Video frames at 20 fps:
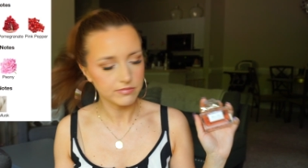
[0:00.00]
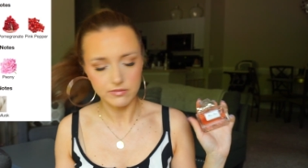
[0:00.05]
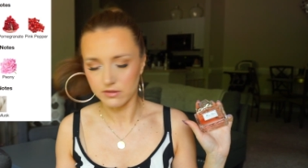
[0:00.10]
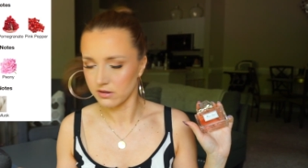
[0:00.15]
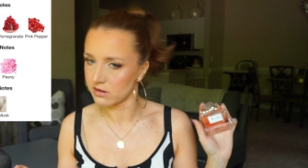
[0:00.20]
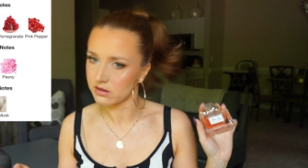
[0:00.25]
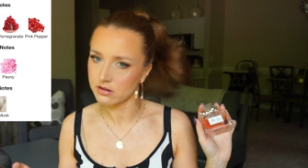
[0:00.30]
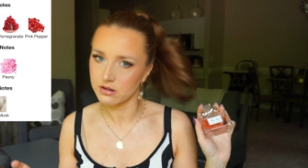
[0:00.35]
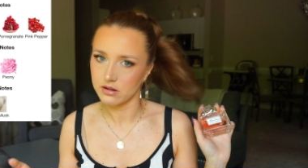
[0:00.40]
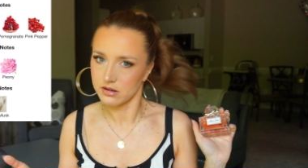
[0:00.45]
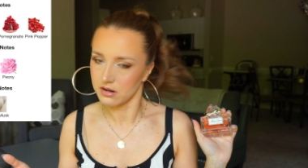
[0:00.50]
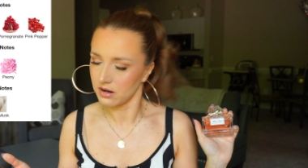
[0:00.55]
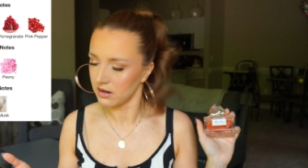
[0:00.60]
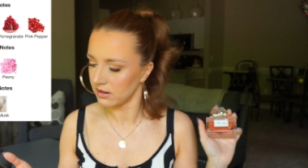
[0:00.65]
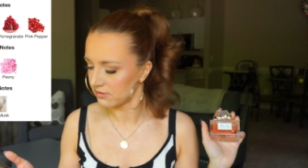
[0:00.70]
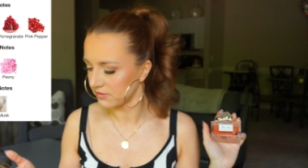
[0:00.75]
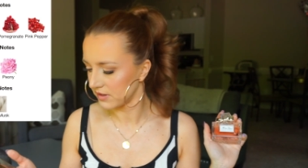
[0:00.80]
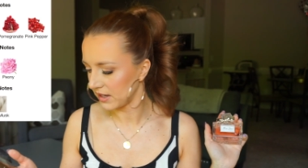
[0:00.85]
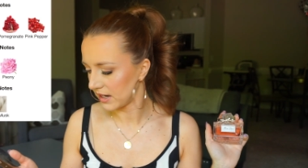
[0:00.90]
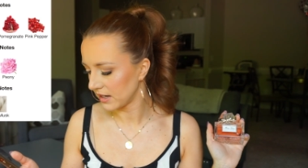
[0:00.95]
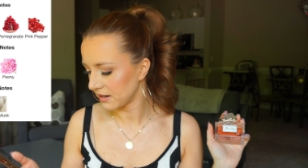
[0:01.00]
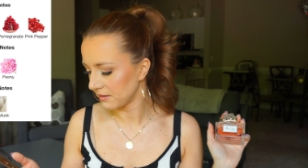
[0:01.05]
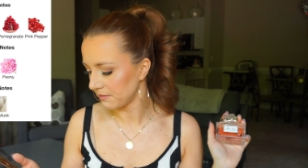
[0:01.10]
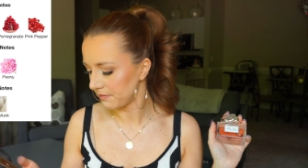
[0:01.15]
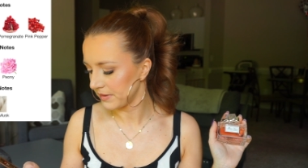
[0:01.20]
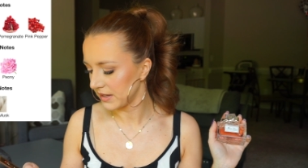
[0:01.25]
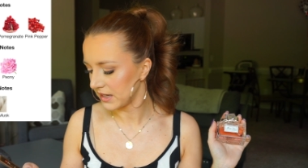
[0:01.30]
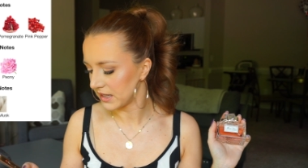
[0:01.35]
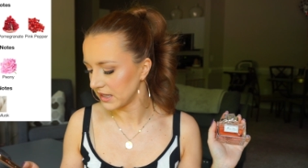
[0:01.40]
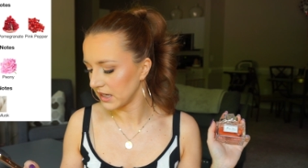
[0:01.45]
Oh god, I love that.
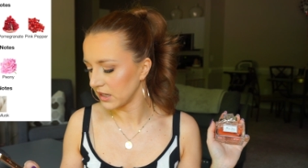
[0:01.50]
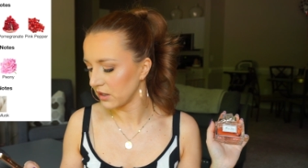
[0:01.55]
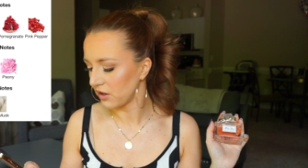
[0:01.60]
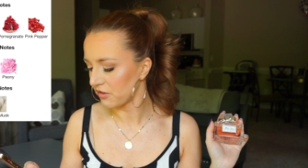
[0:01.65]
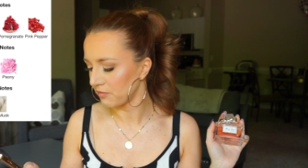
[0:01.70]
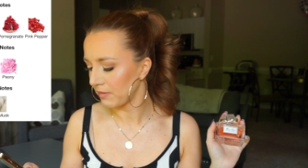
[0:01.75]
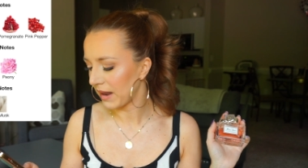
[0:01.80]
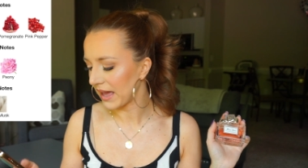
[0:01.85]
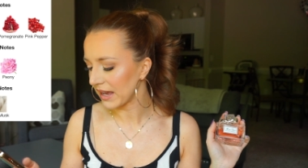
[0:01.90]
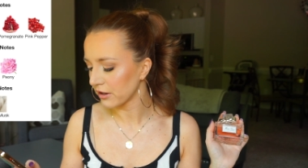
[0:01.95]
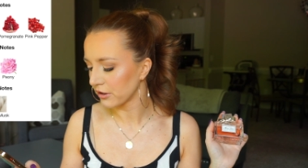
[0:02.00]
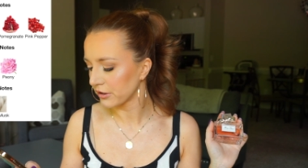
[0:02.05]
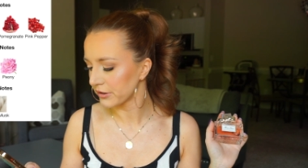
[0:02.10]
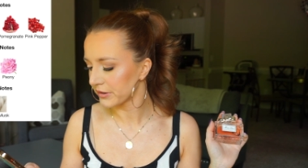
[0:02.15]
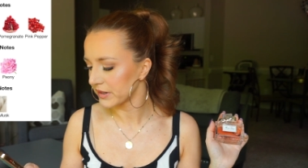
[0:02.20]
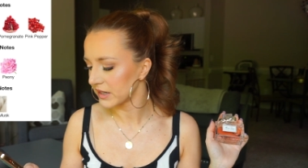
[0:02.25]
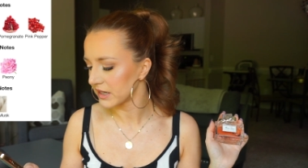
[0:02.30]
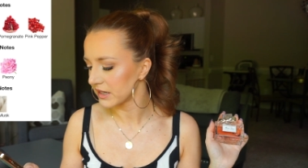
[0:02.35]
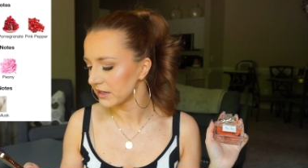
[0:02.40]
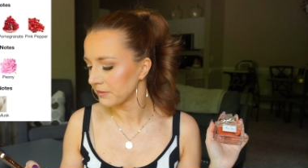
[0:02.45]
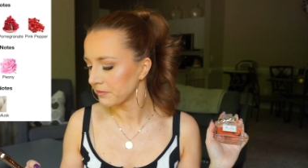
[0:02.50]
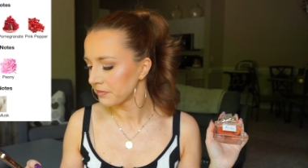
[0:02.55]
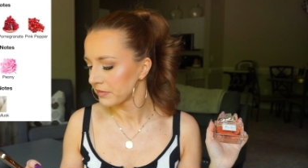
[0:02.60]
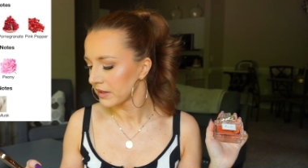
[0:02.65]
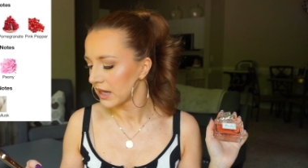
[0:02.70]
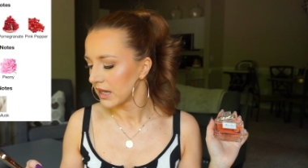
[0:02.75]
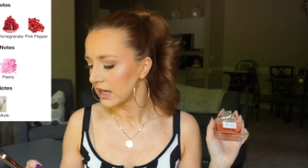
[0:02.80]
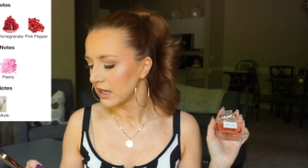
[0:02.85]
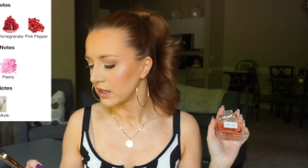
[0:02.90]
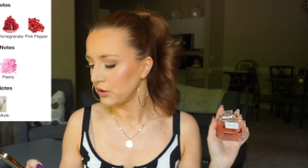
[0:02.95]
And then you have blackcurrant
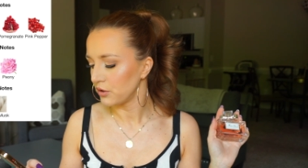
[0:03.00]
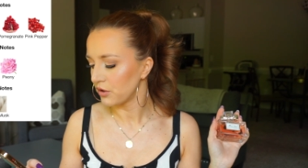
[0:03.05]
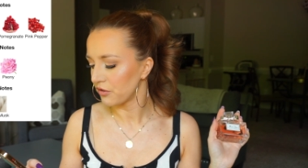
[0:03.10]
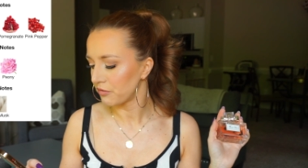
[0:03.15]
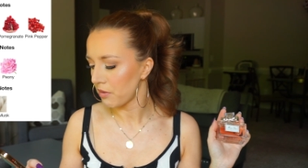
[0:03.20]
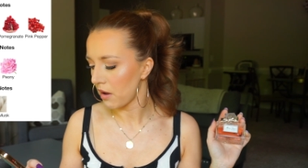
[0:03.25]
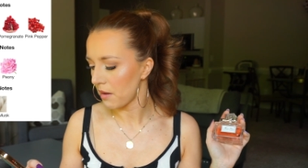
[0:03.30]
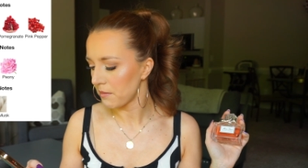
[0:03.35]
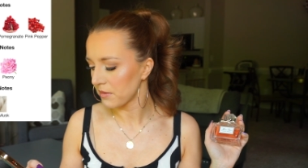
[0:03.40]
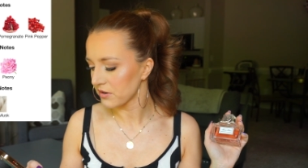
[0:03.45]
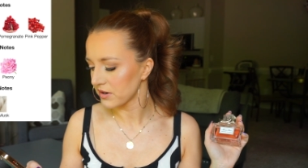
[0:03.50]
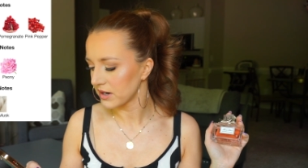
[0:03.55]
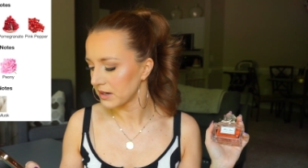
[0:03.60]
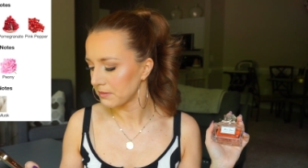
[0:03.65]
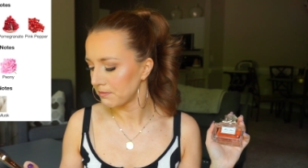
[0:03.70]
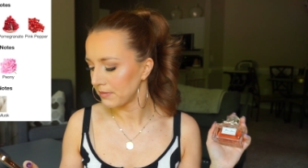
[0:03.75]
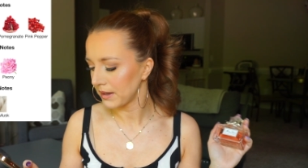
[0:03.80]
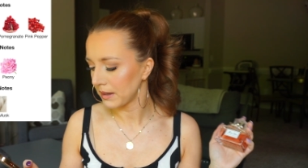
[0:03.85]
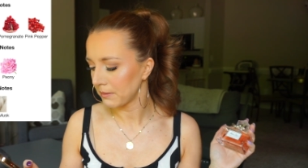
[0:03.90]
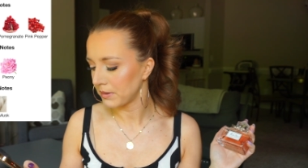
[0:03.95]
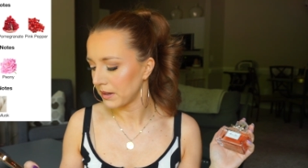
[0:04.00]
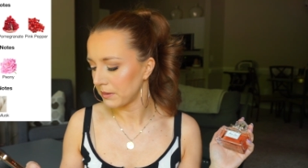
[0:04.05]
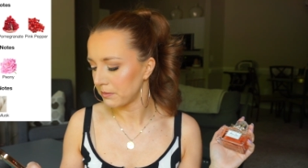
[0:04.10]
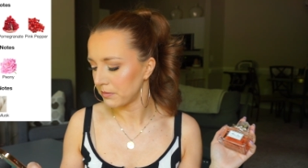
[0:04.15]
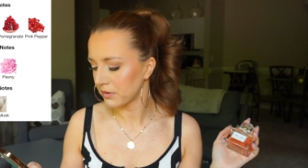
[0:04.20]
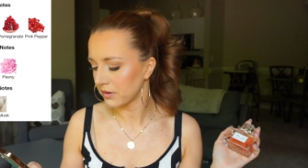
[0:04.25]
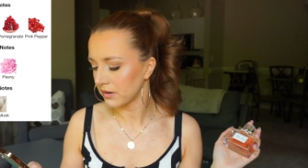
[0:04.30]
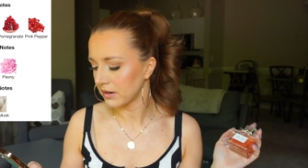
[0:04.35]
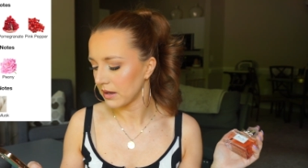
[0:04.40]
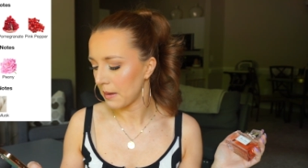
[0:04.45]
you have pomegranate, pink
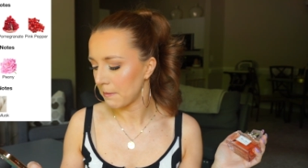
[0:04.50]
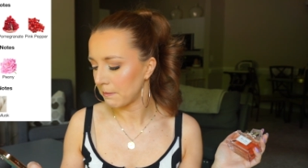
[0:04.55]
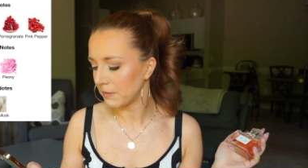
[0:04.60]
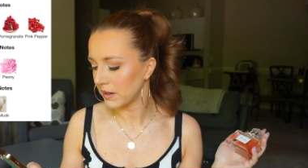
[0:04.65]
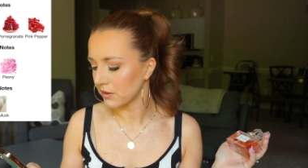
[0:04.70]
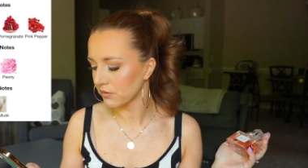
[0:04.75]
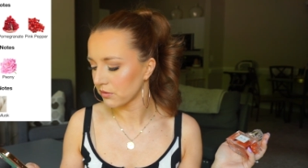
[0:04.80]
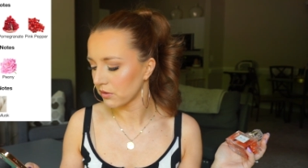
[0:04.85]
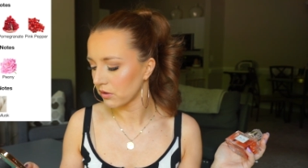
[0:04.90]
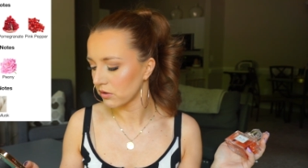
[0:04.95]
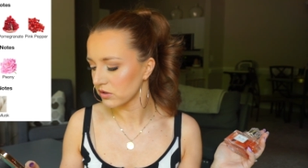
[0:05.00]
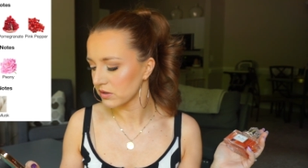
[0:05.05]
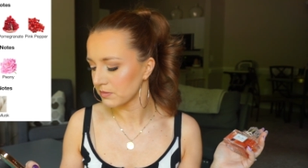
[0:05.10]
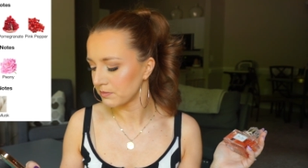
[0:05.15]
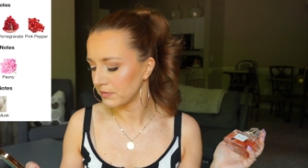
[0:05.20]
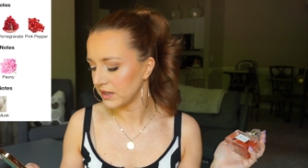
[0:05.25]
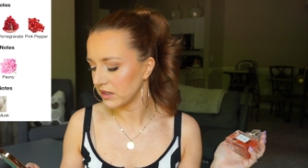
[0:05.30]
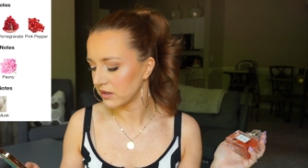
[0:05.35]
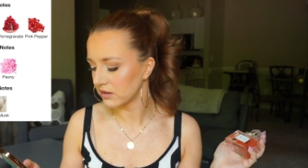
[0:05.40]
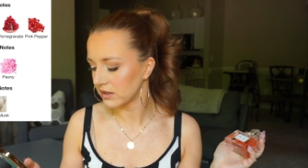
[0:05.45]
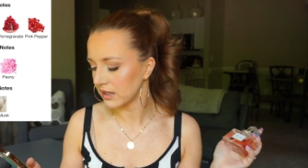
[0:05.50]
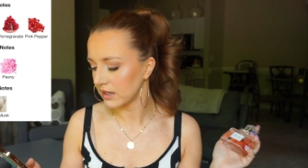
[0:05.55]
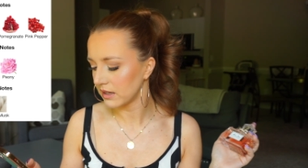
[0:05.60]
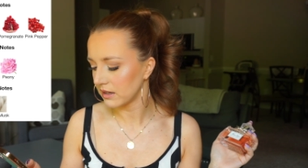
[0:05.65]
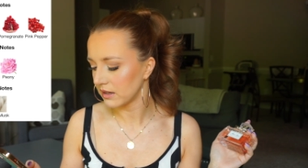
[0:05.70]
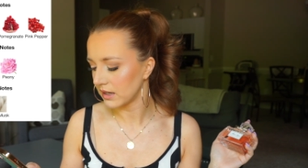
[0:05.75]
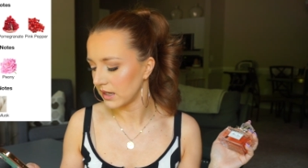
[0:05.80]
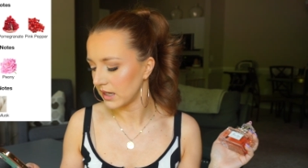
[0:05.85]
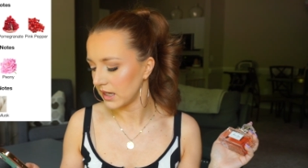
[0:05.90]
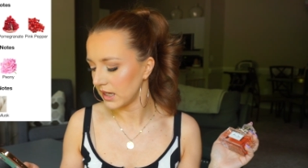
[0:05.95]
pepper, mayrose,
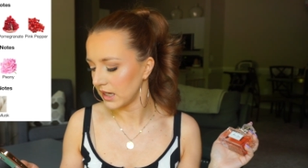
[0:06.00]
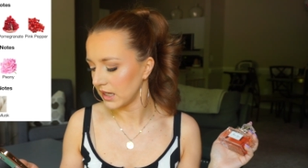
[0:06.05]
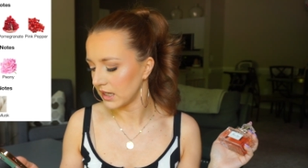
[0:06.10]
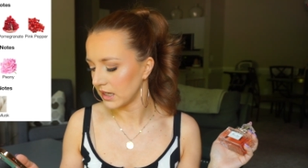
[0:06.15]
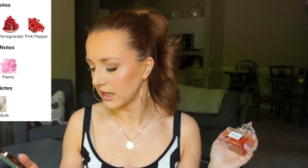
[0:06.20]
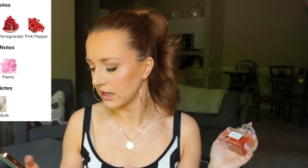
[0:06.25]
peony, and